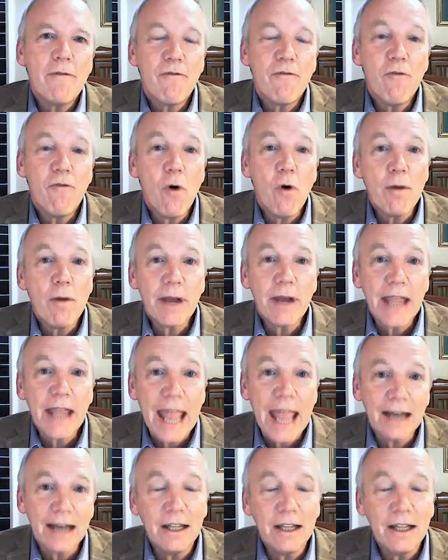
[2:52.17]
for
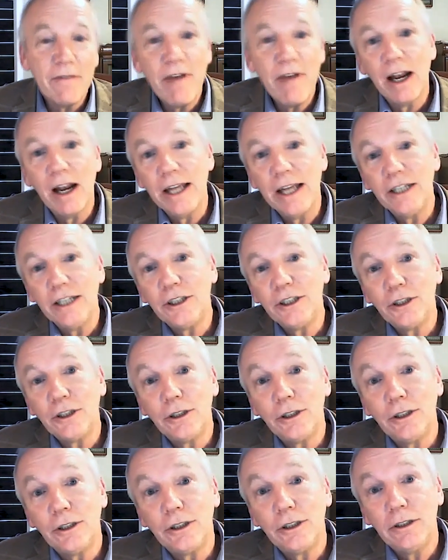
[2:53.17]
mechanically ventilation
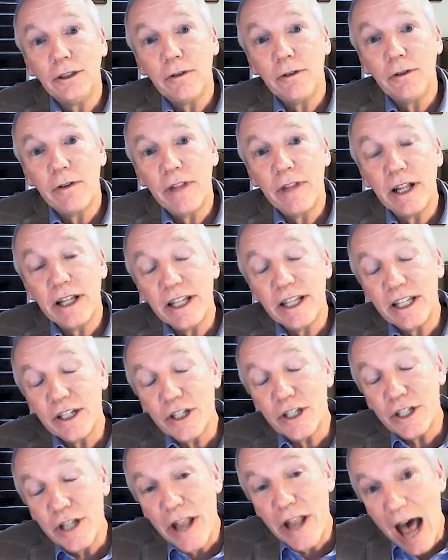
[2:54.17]
that
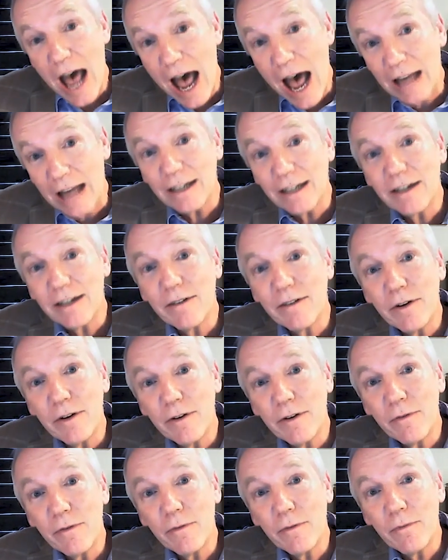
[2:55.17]
is not
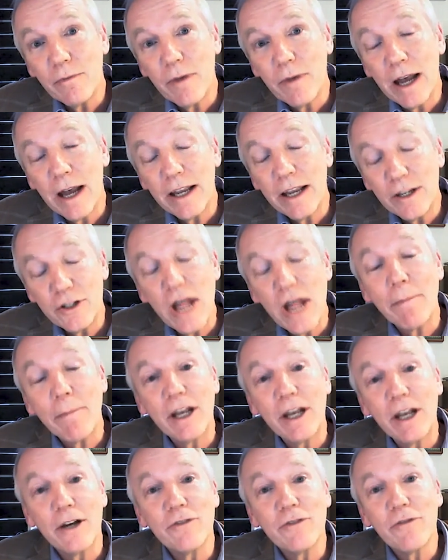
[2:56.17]

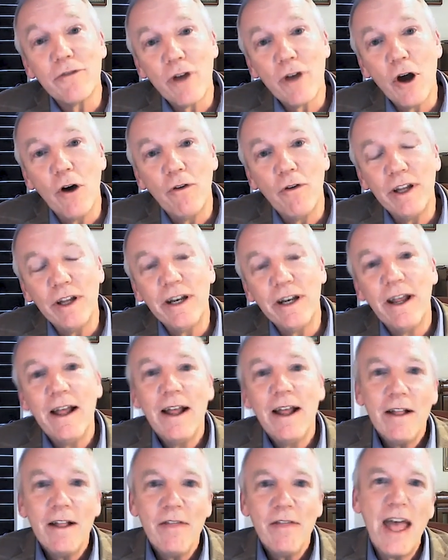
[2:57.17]
because of COVID,
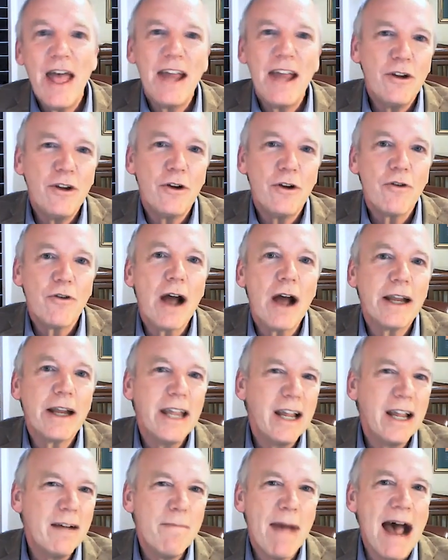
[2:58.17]
then you're
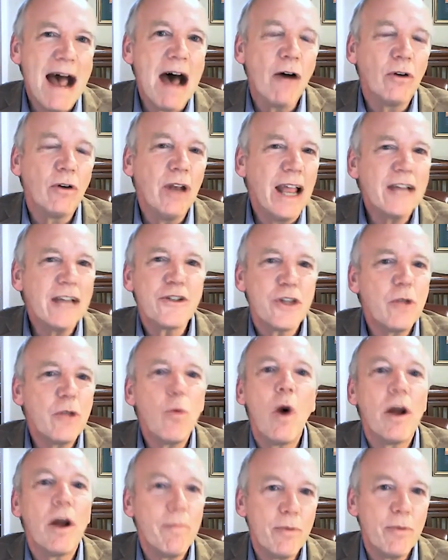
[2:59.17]
talking about less than
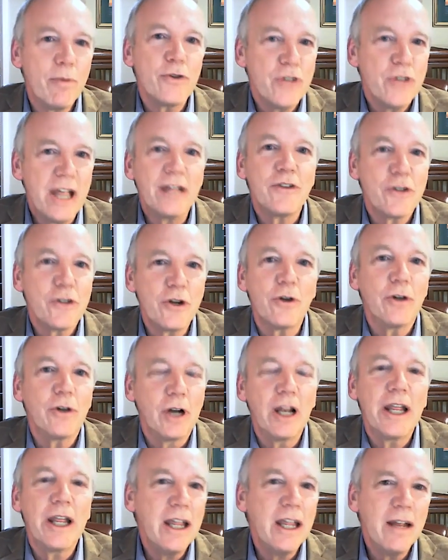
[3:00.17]
1%
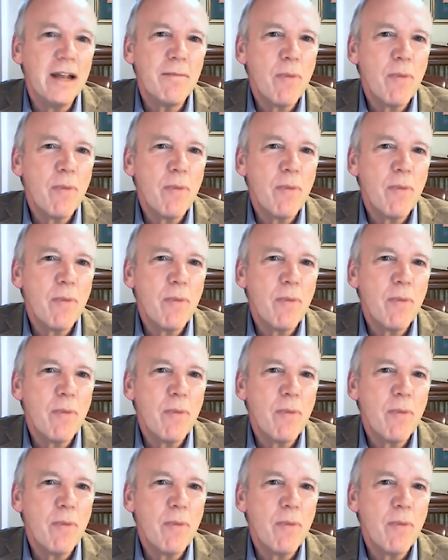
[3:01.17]
certainly, and